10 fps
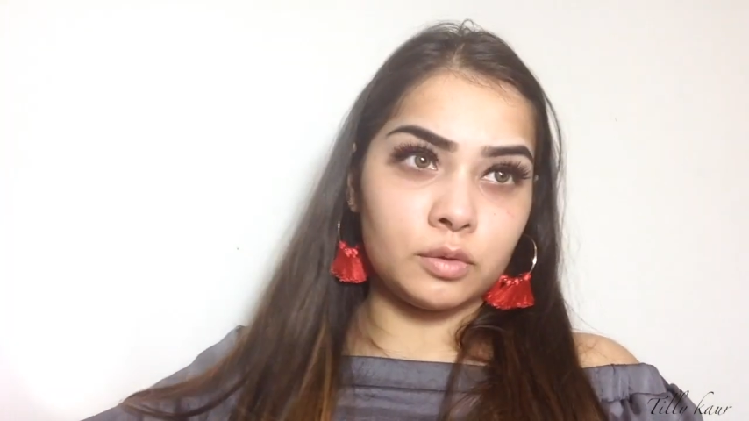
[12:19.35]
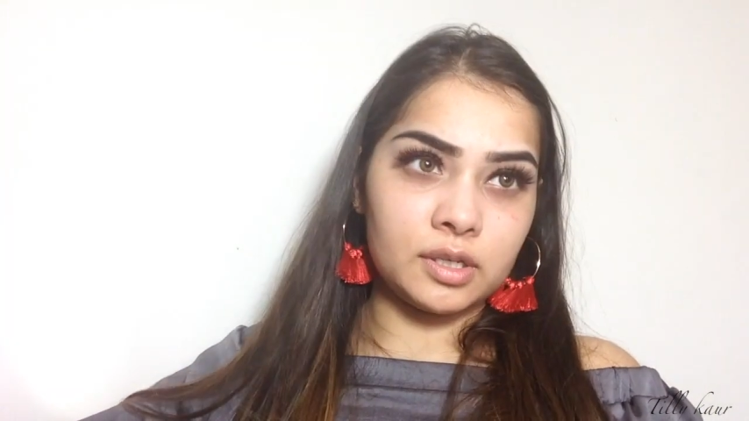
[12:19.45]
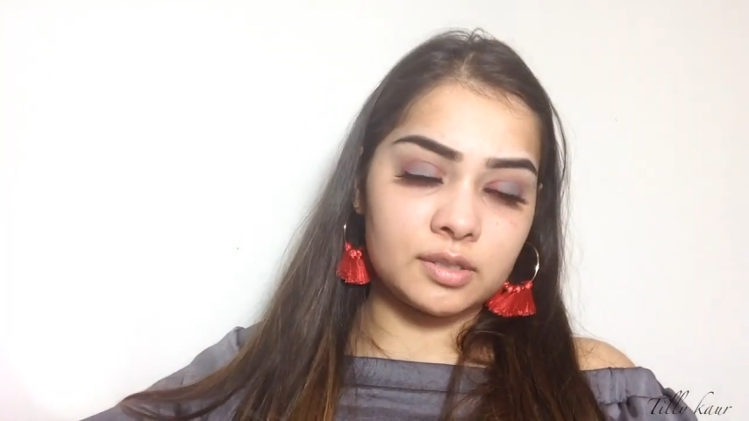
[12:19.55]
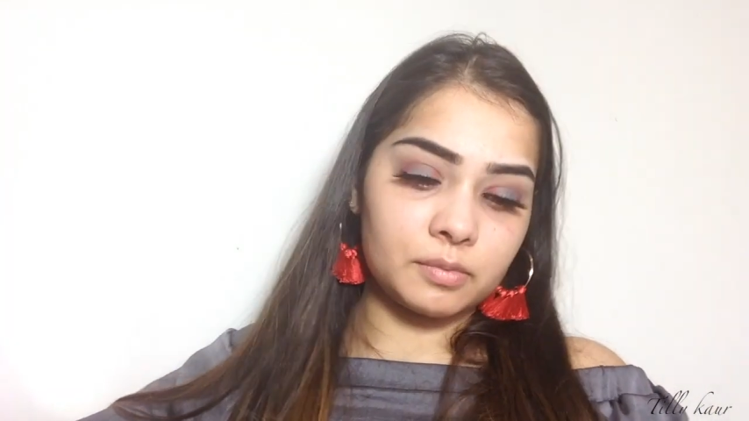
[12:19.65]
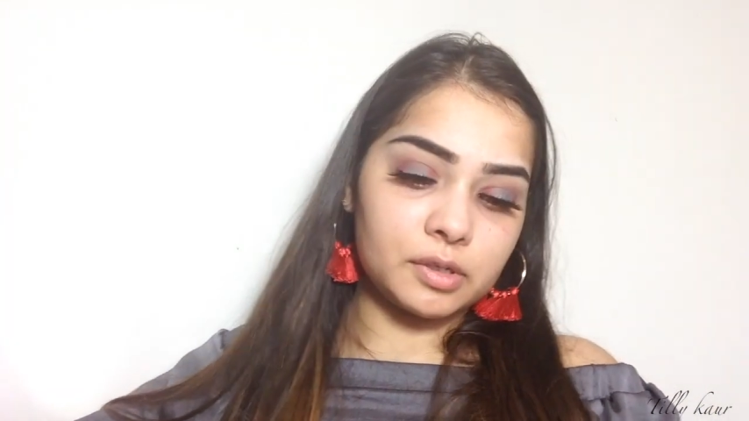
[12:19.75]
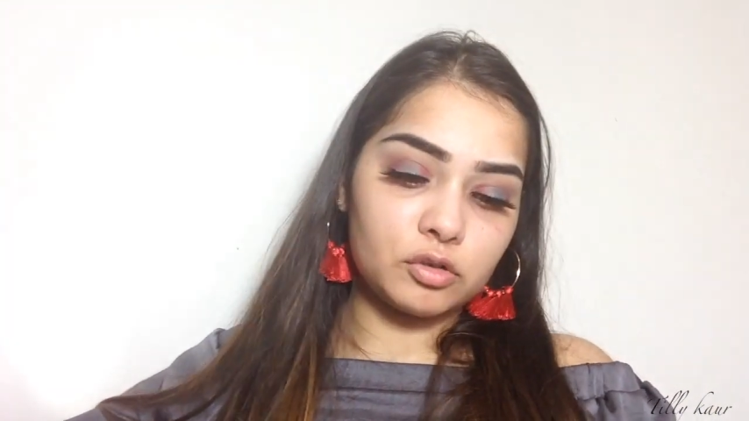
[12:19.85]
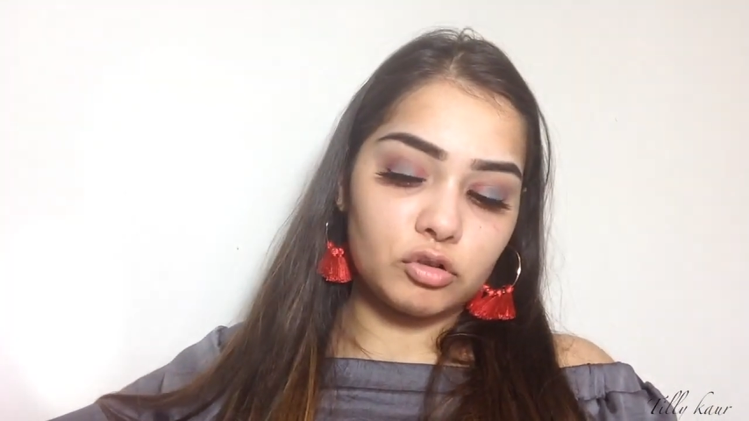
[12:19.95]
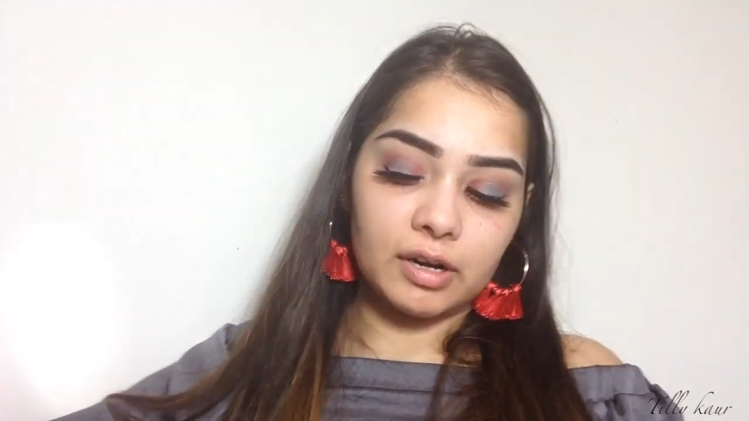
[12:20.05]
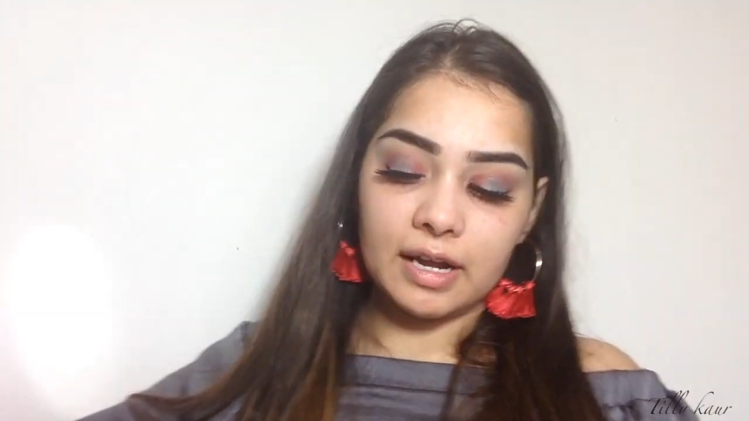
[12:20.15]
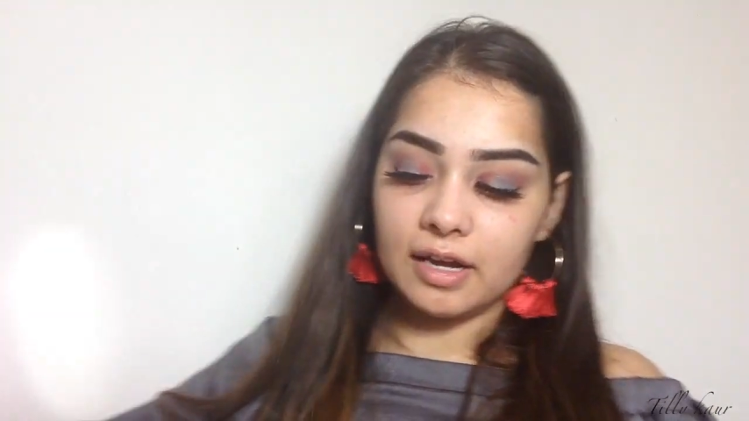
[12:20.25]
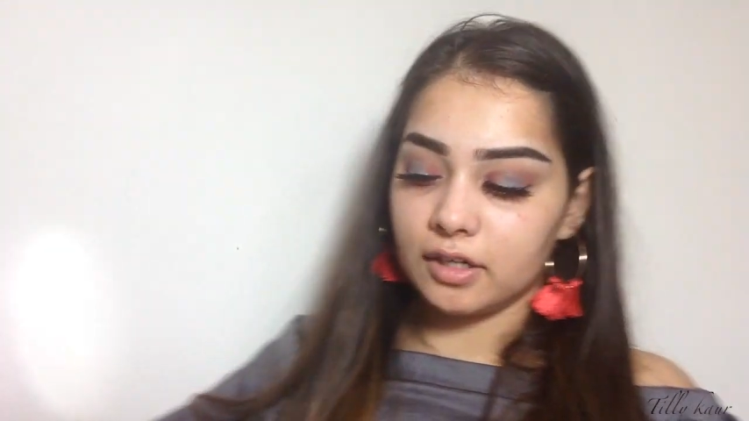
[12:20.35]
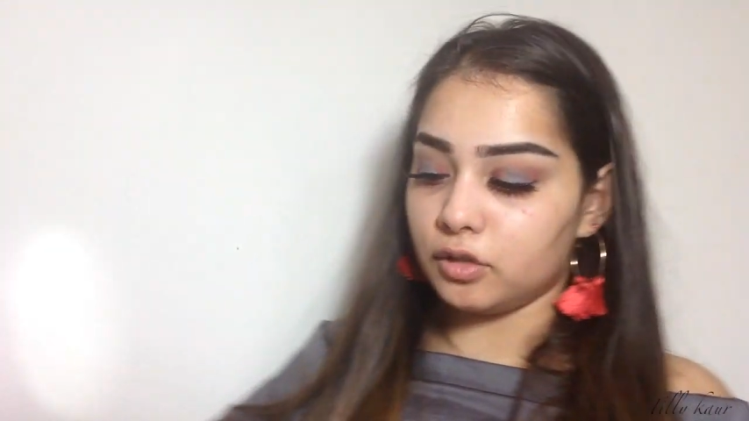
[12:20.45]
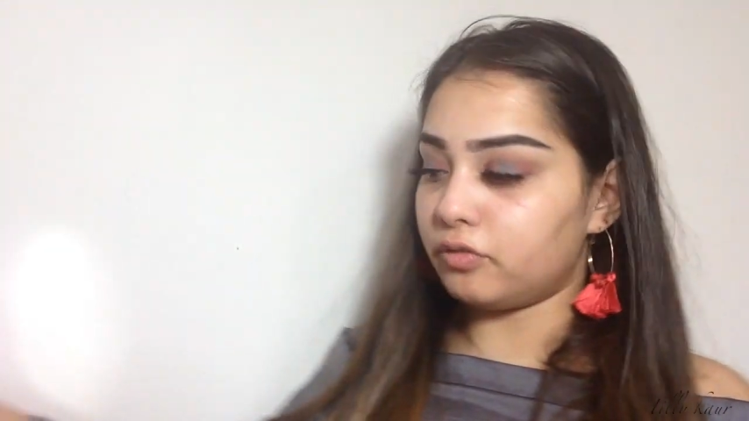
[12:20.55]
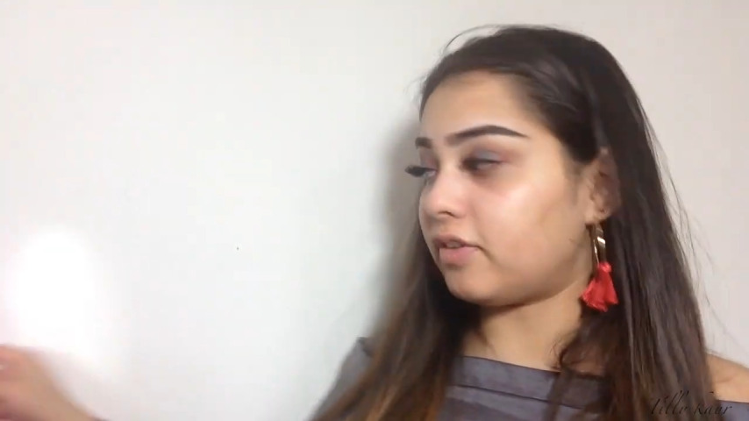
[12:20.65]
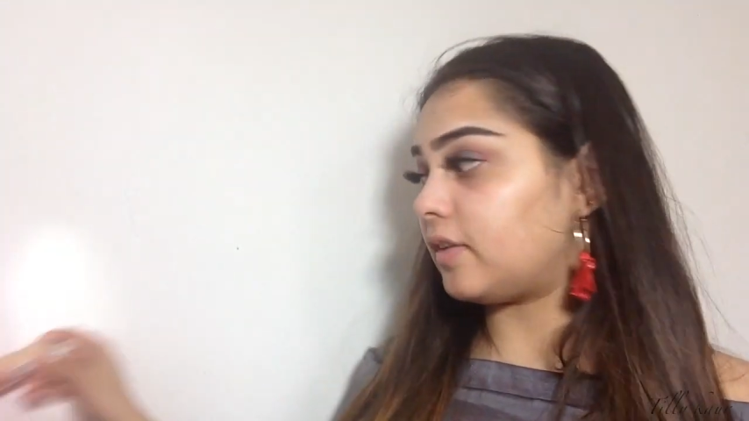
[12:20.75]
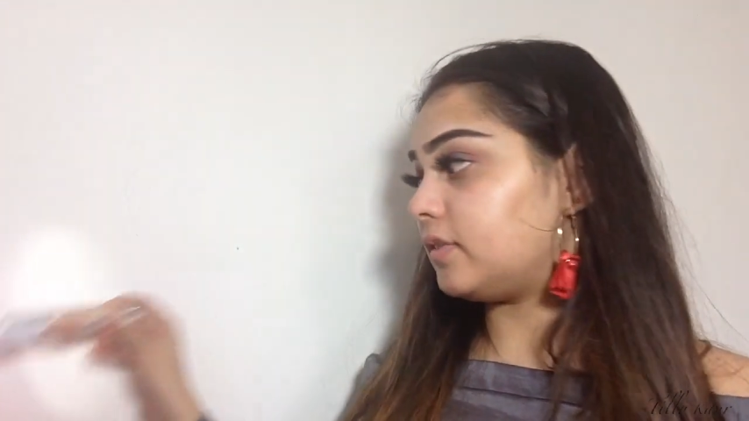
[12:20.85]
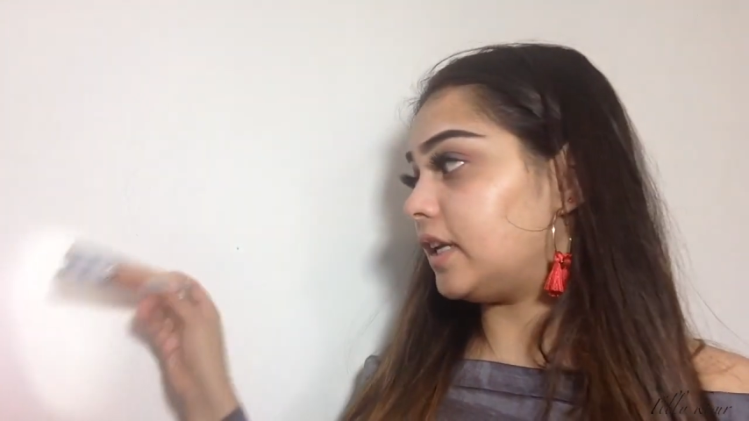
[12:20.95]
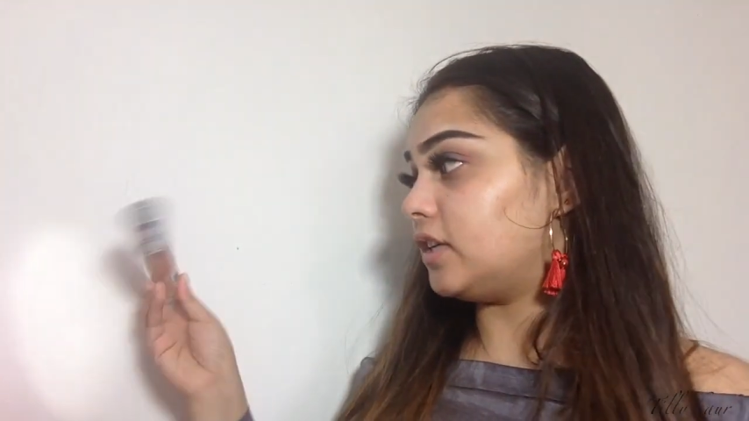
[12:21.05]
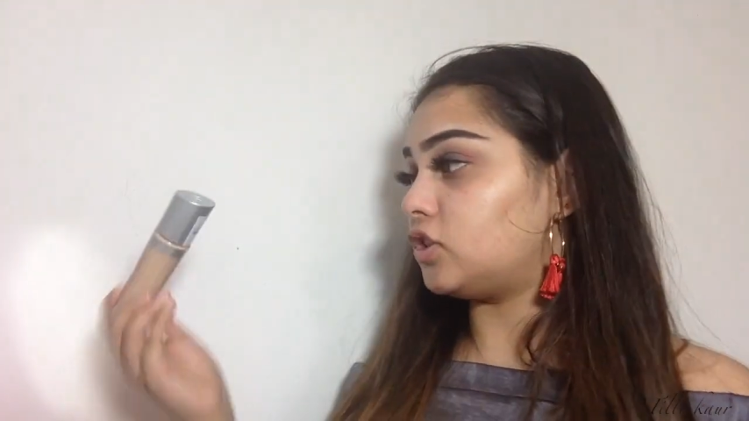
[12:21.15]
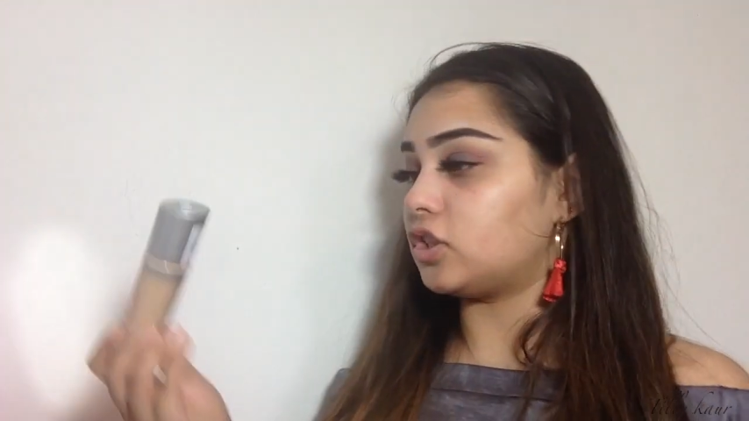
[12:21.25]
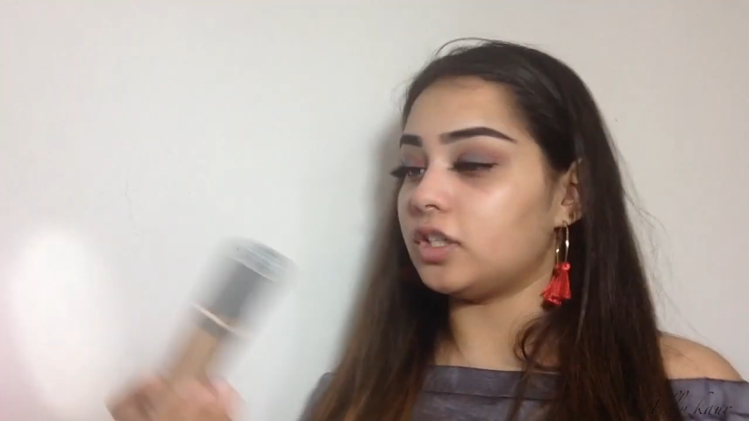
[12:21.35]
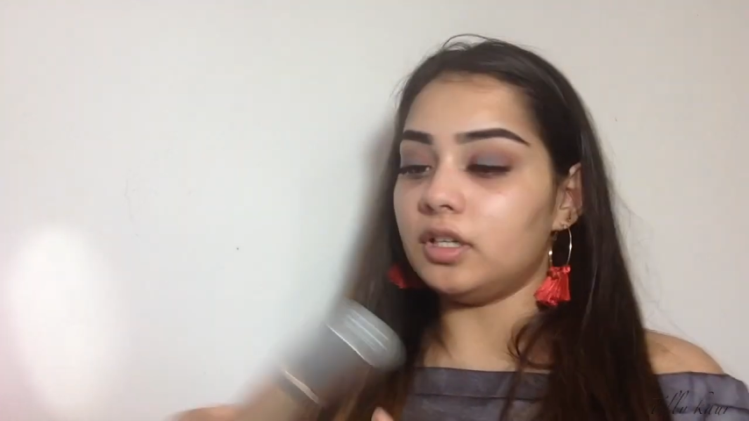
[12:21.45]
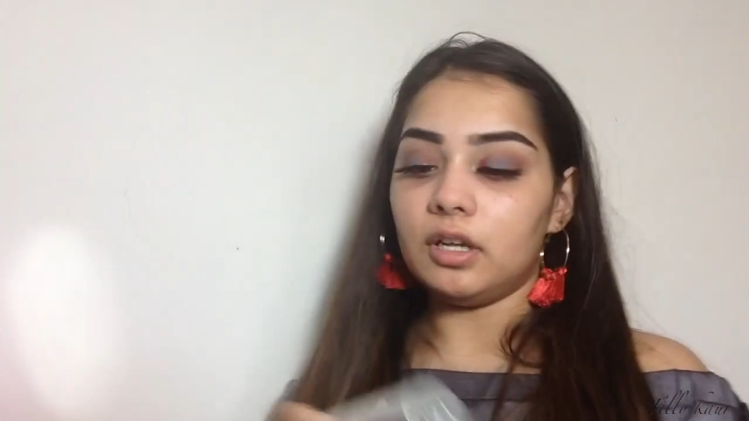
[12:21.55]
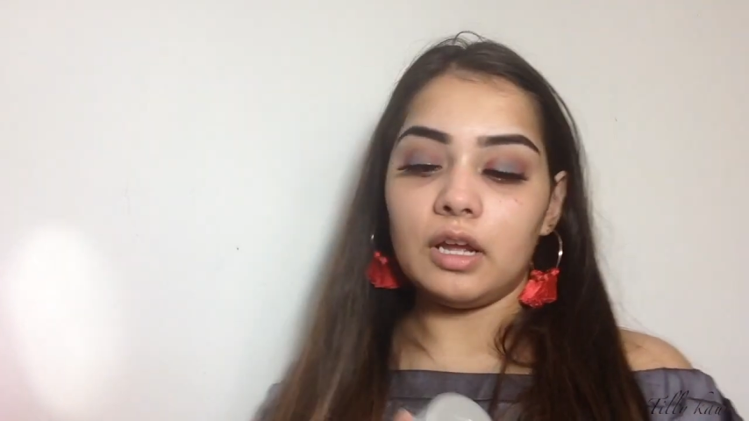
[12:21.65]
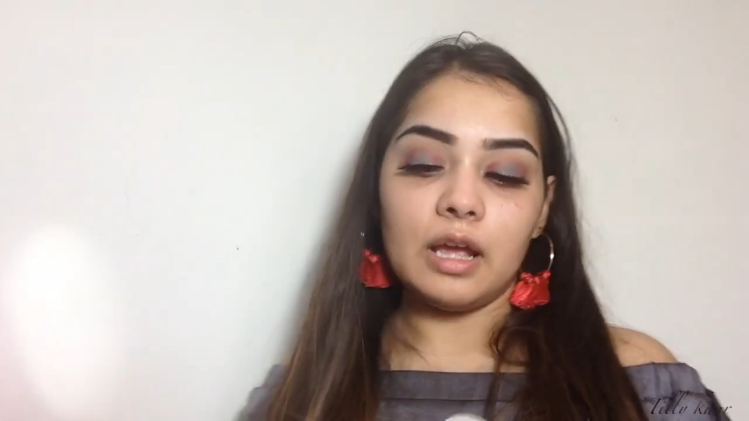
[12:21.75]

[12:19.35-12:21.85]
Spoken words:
is I'm going to try out a new foundation,